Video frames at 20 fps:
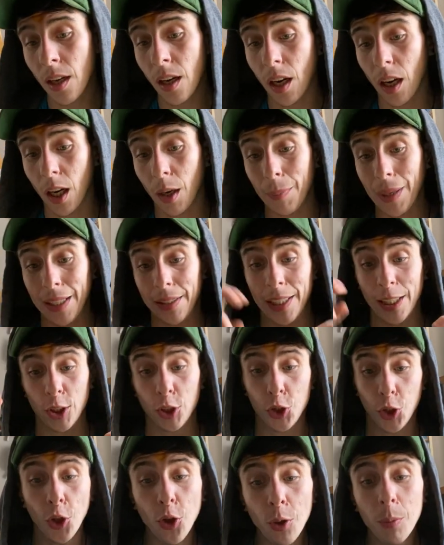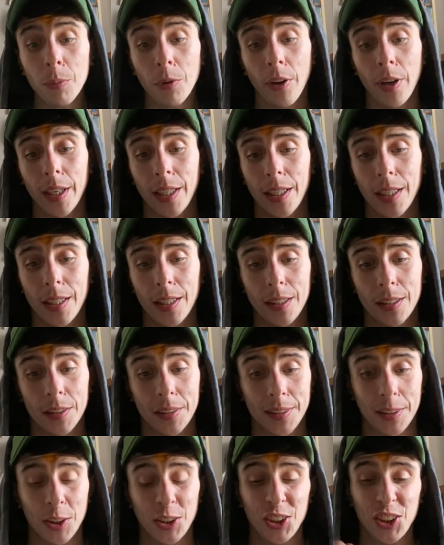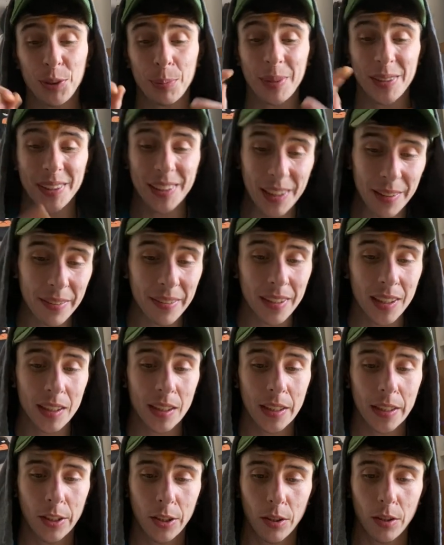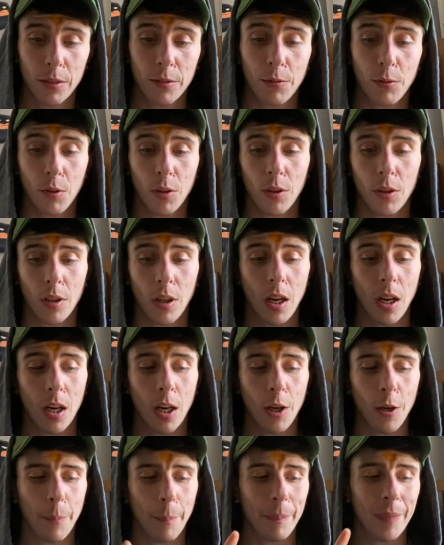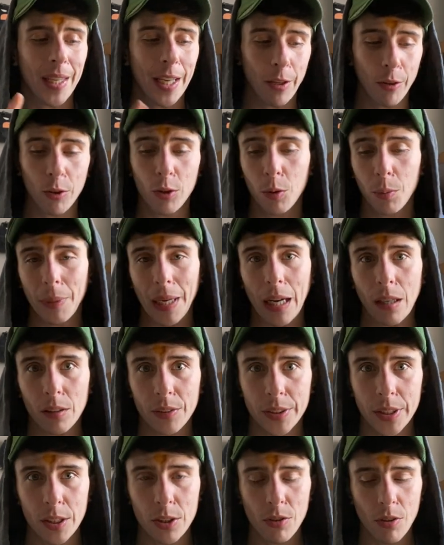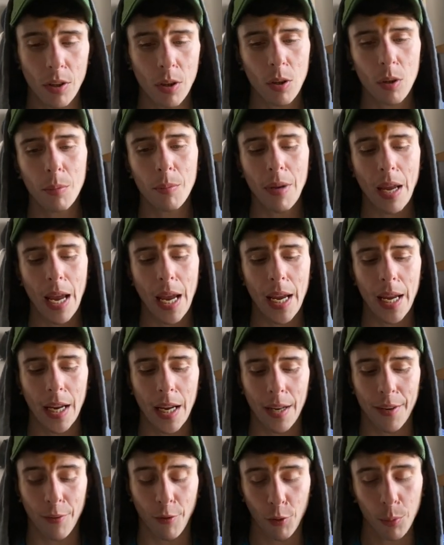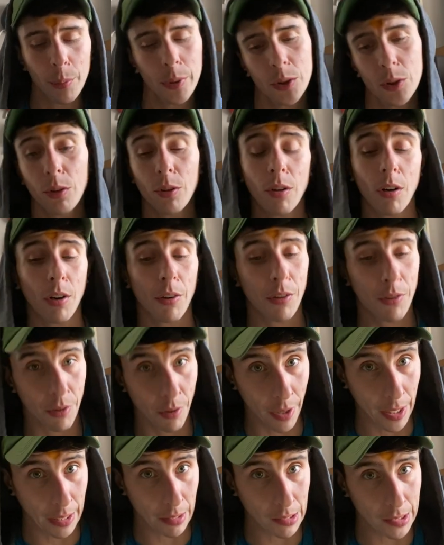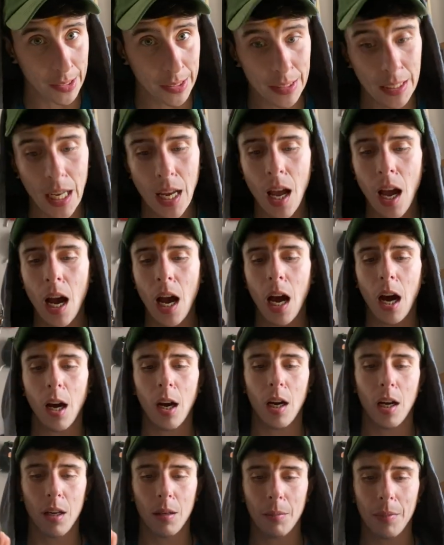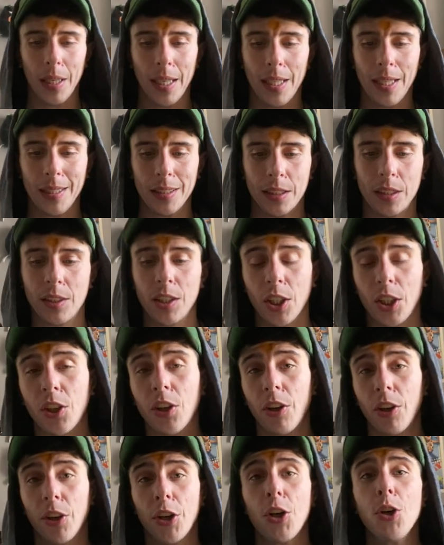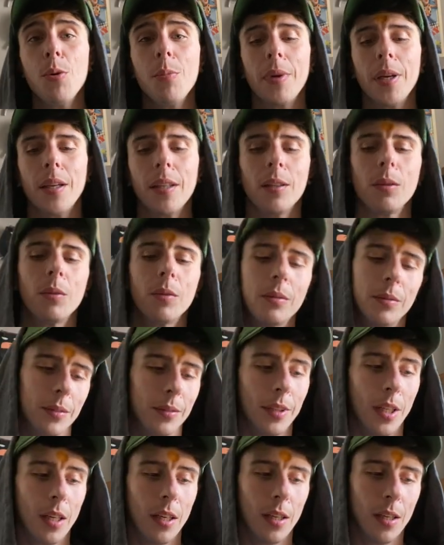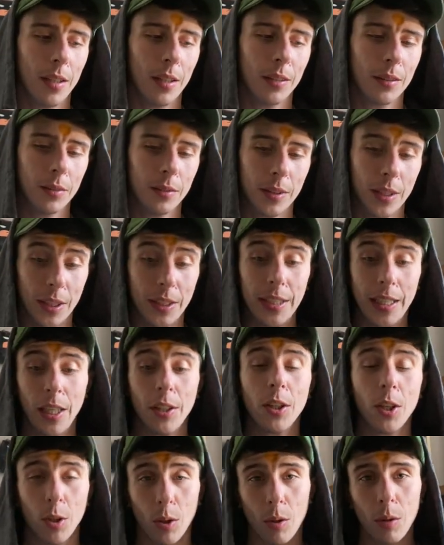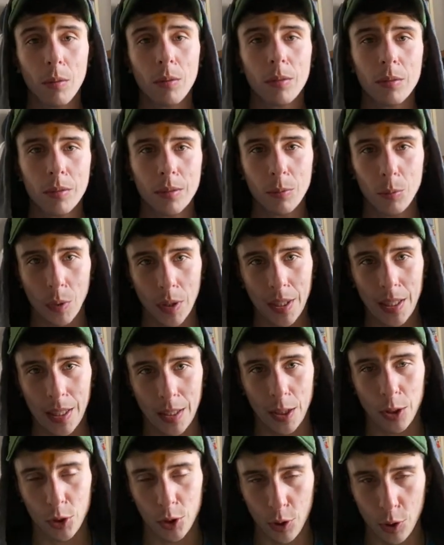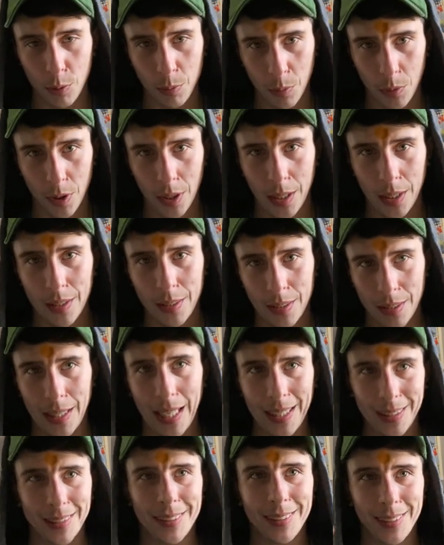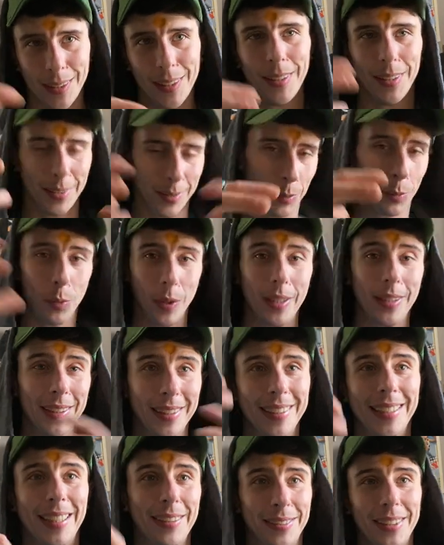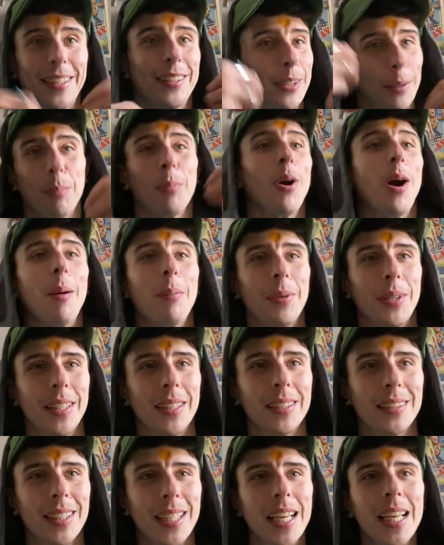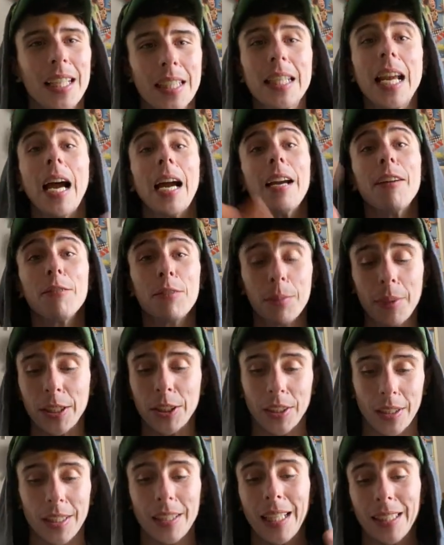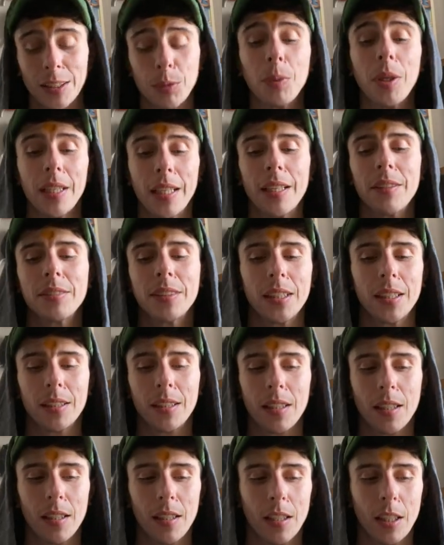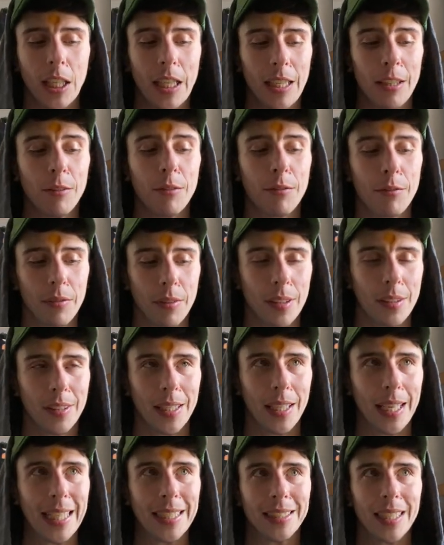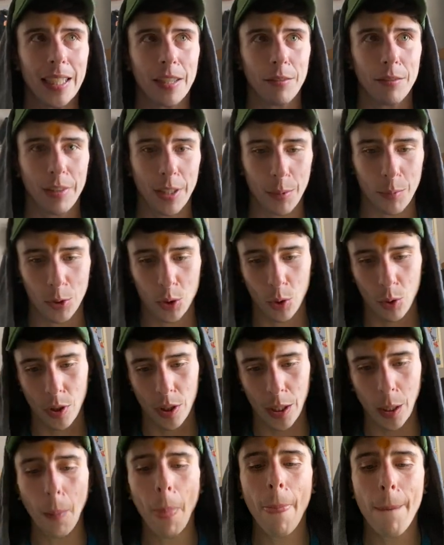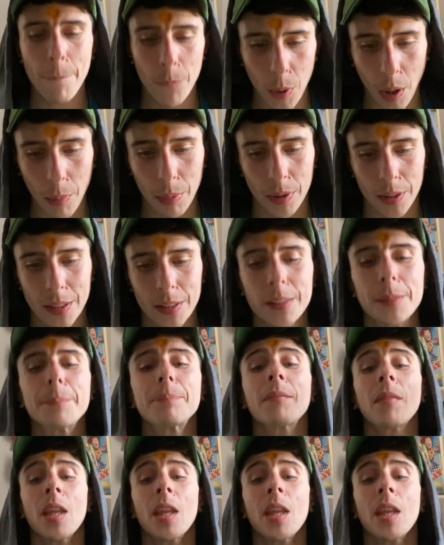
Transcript: And then turmeric is specifically good for irritable bowel syndrome and rheumatoid arthritis. And it's the curcumin, the yellow within the turmeric. That's what gives it the property. Yeah, inflammation. And that's what gives it the anti-inflammatory properties.